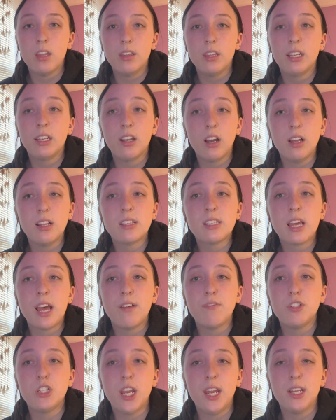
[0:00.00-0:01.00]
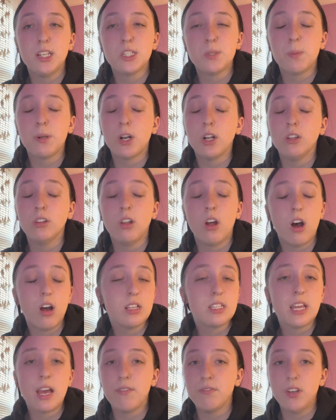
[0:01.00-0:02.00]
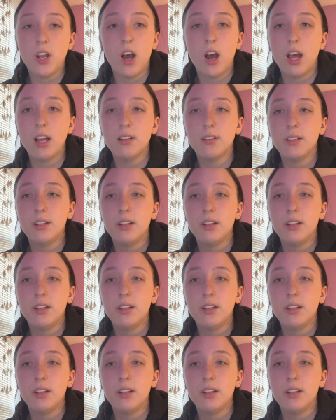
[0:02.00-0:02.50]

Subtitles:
The guns have changed, but our laws have not.